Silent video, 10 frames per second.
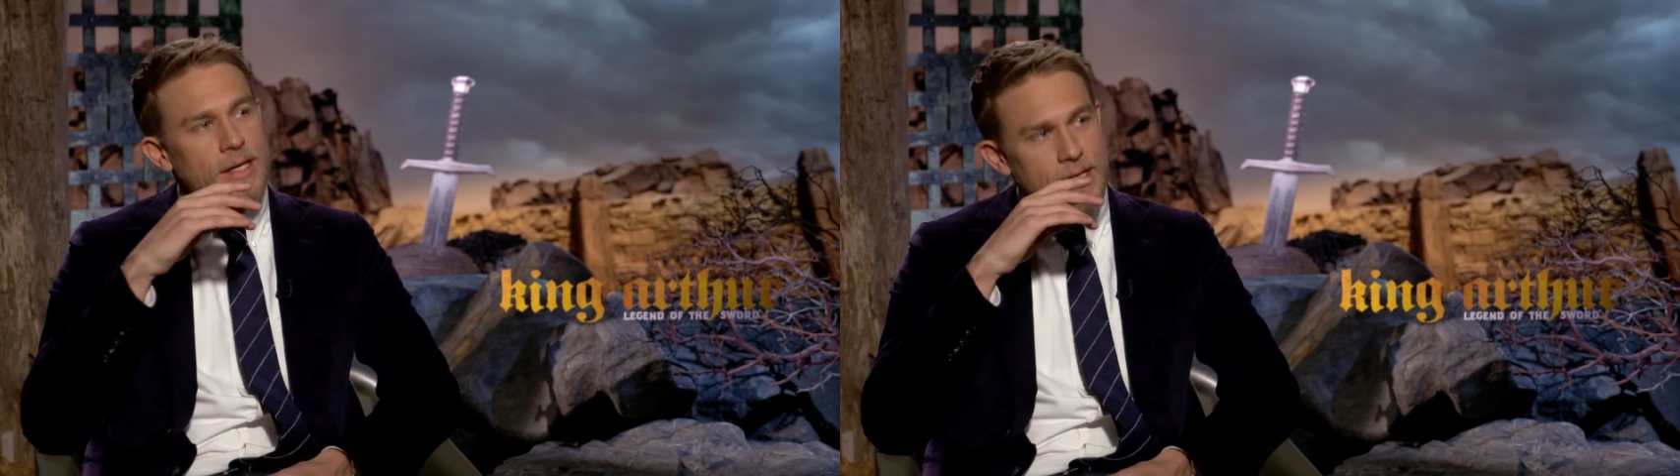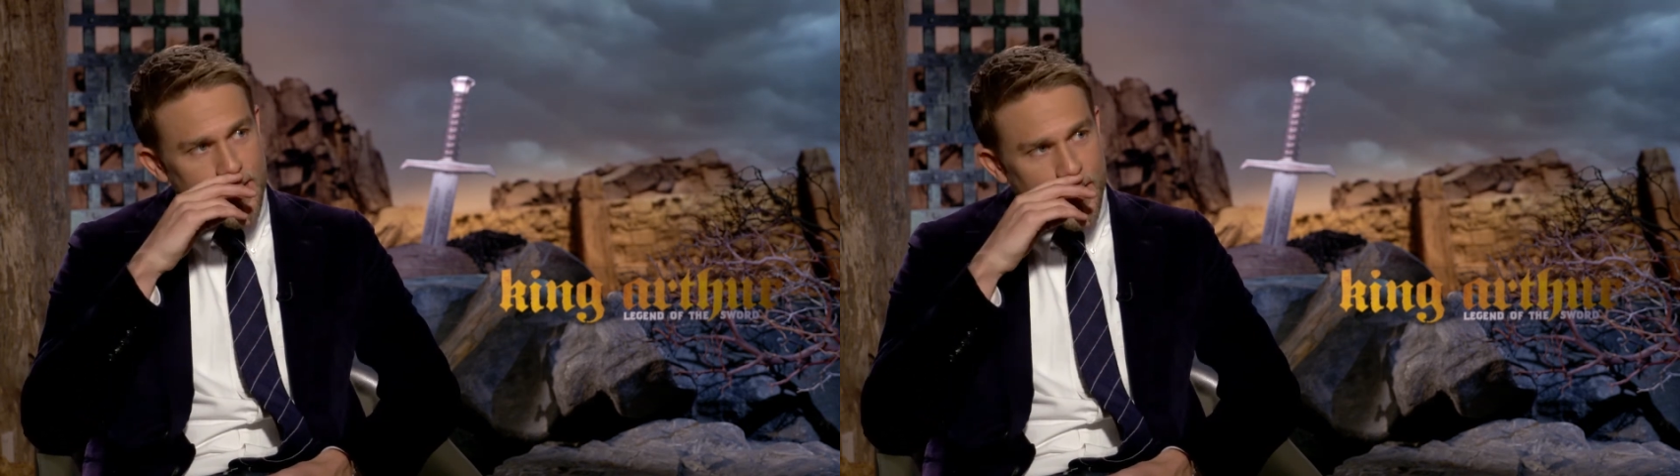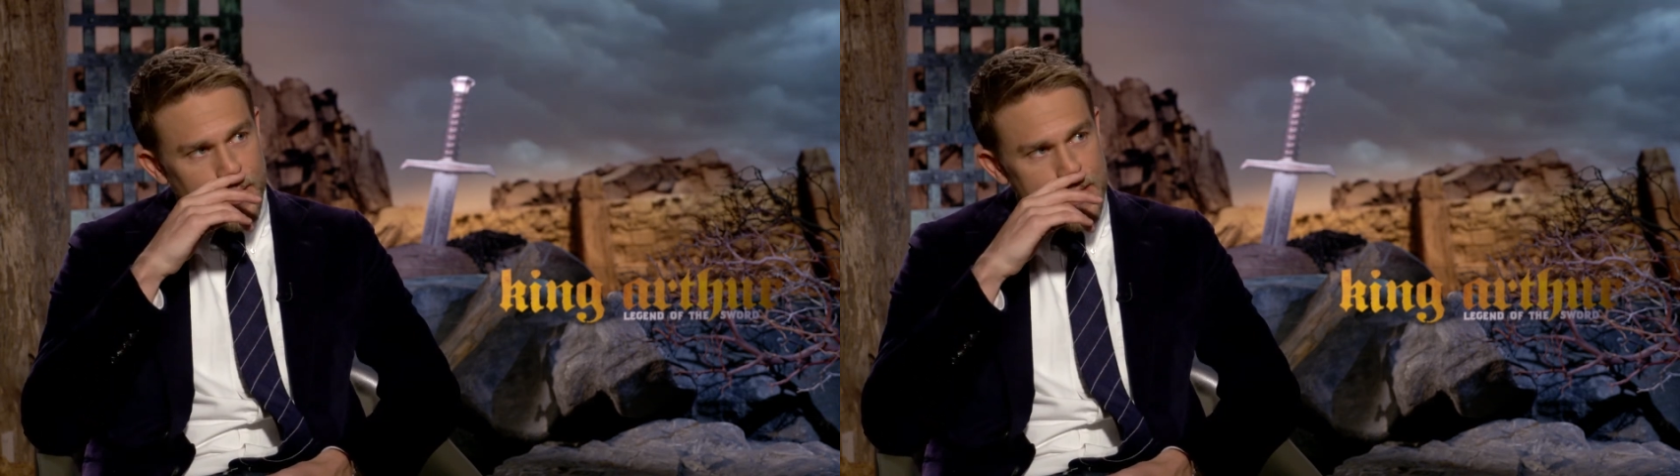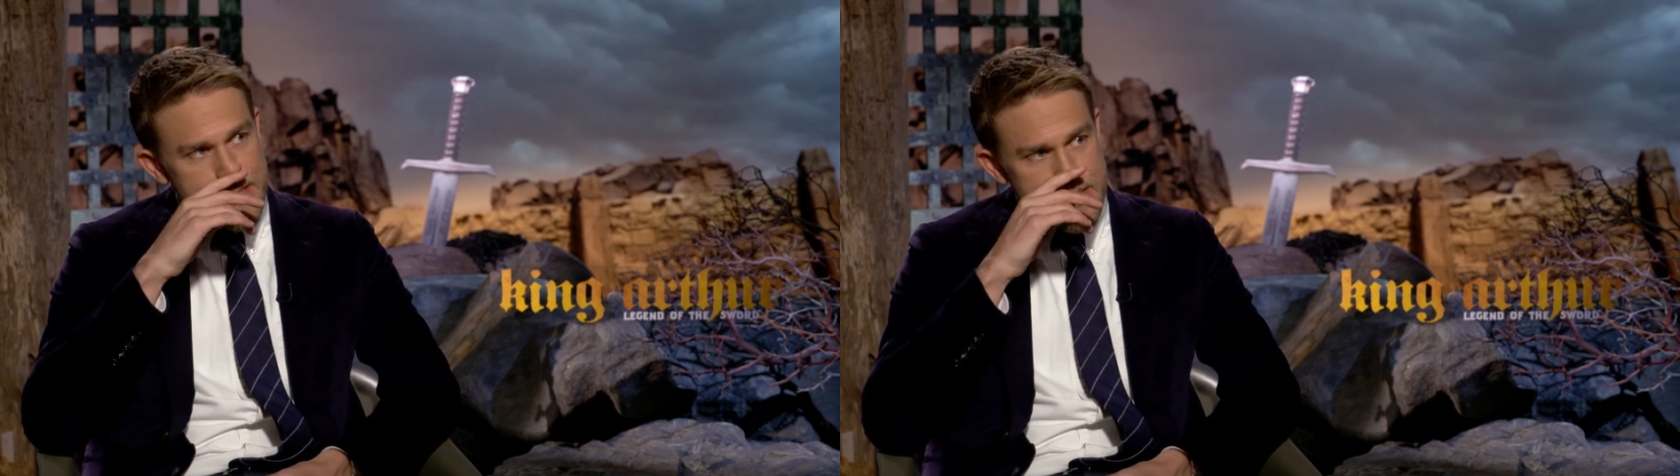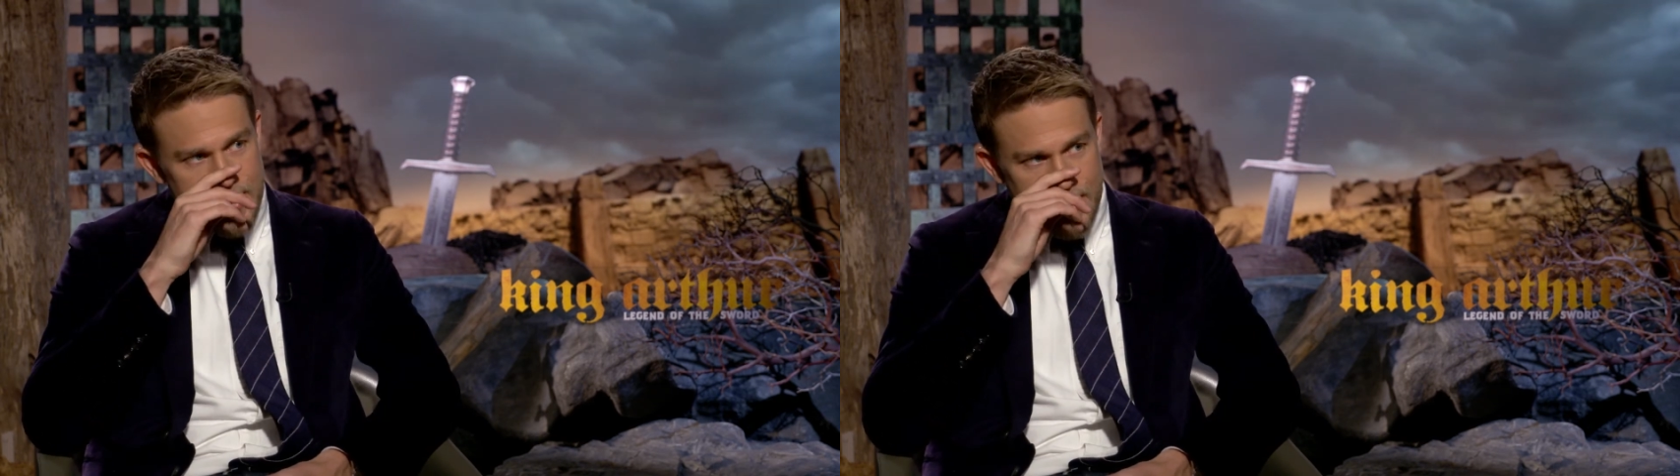you know,
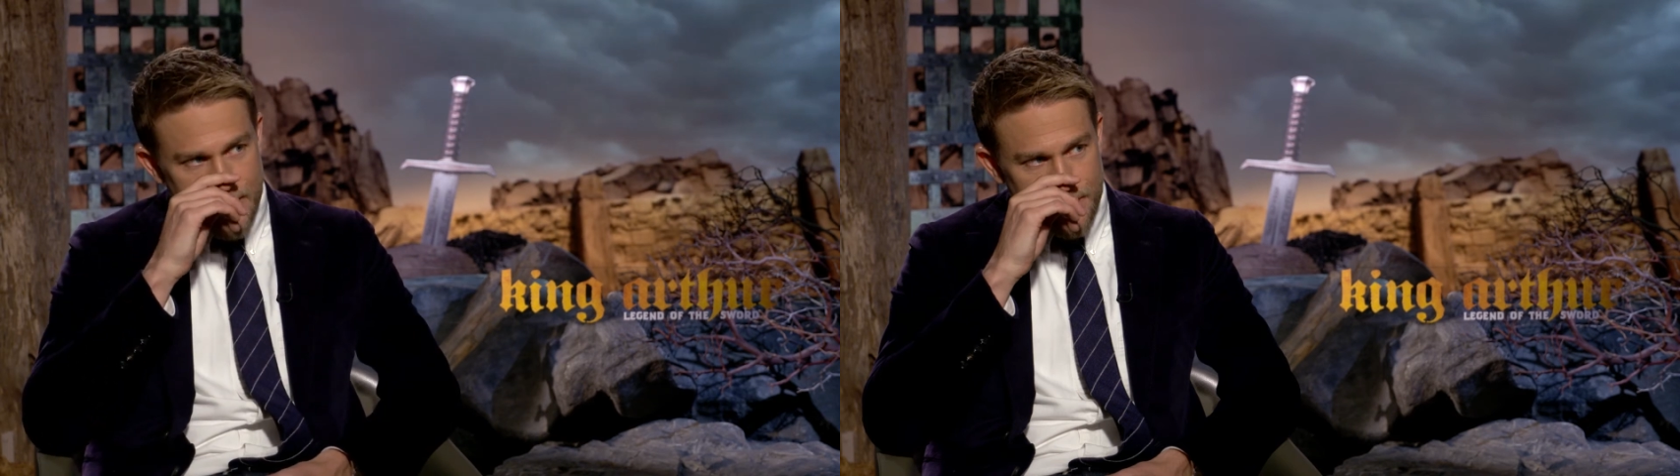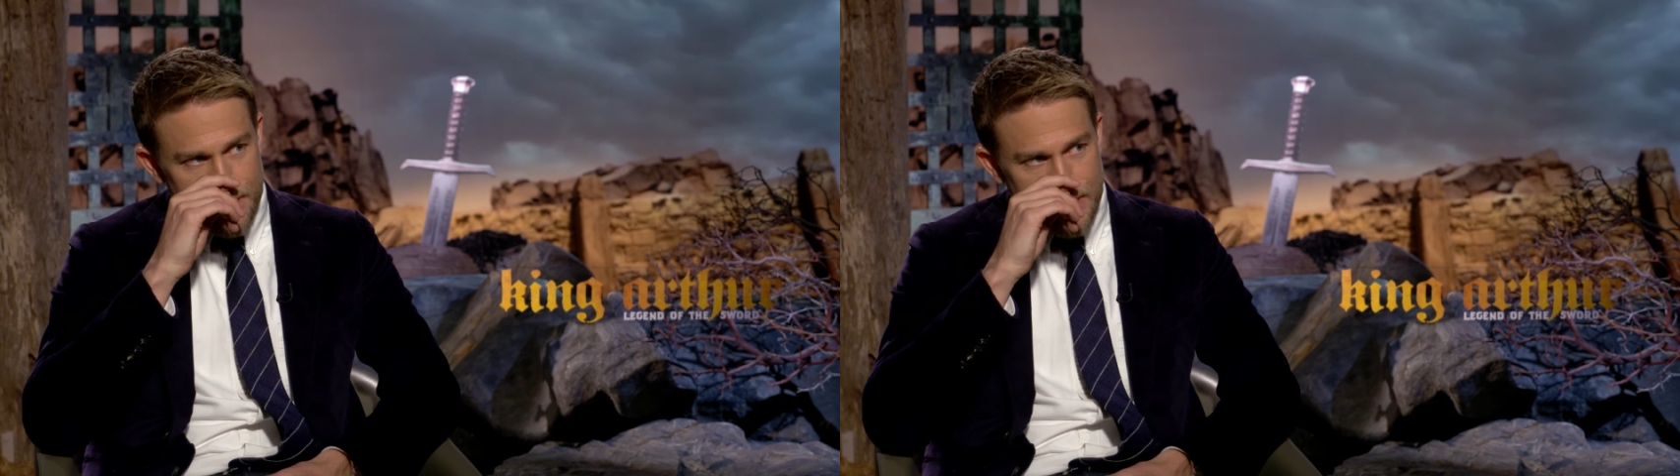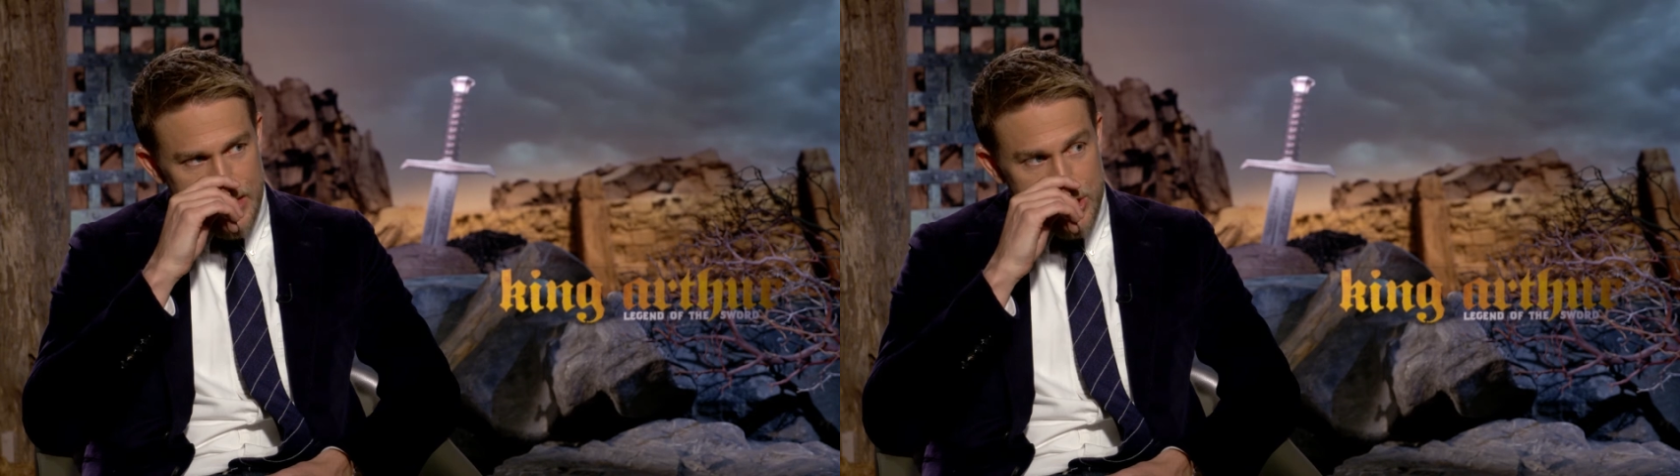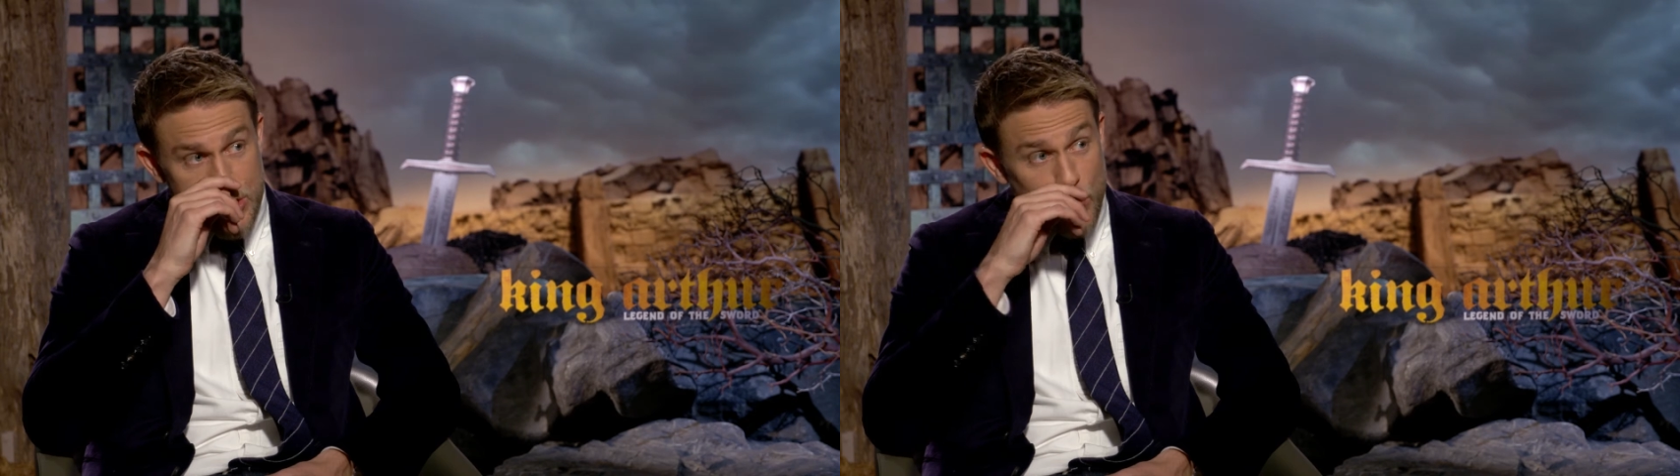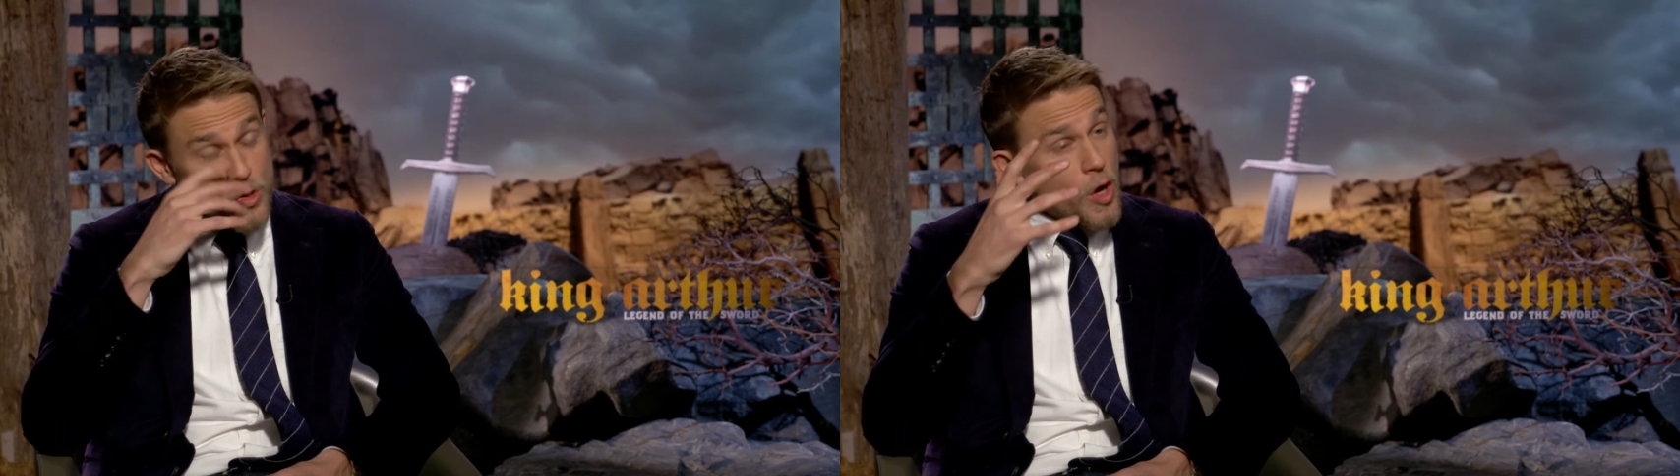he's, um, he's
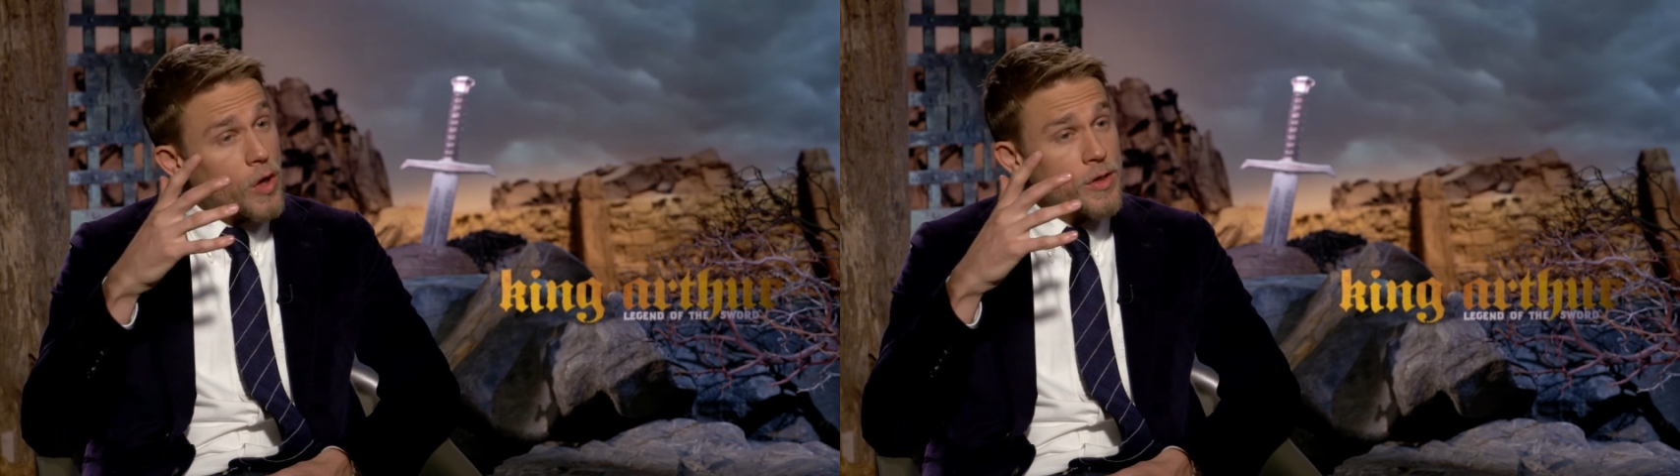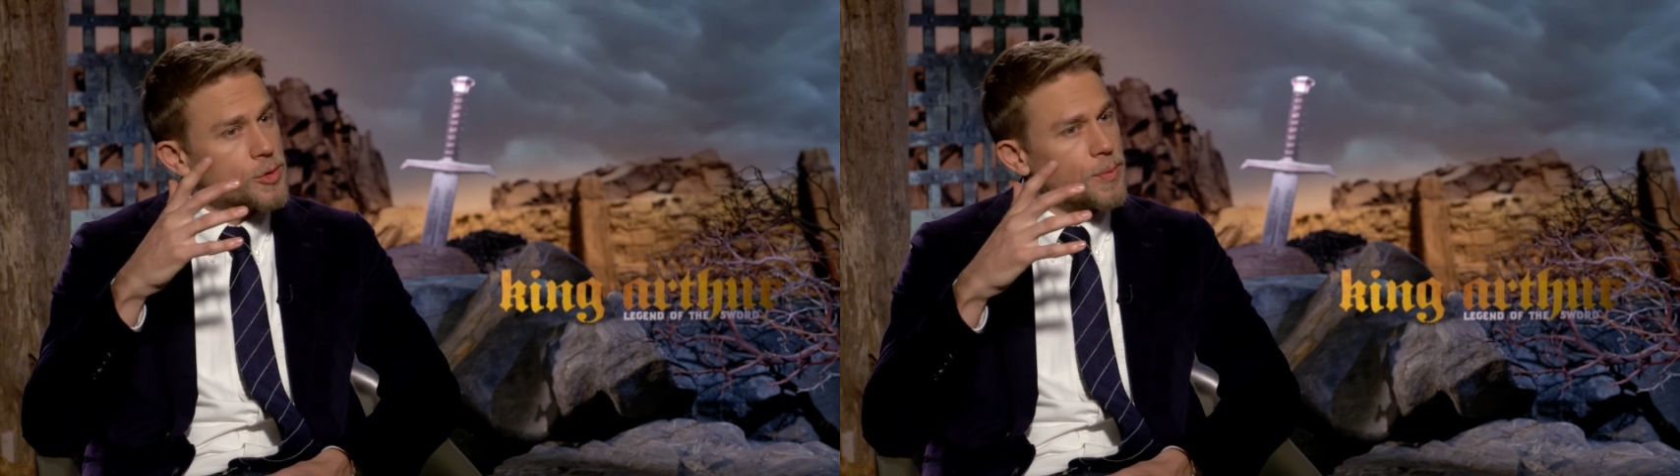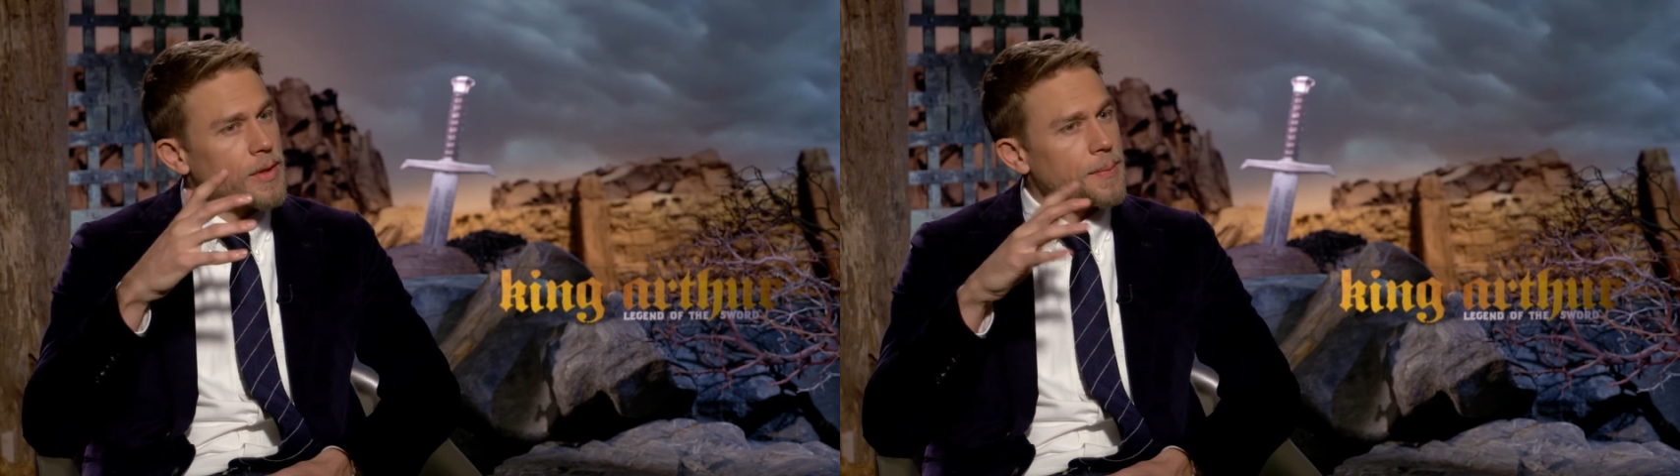so knowledgeable.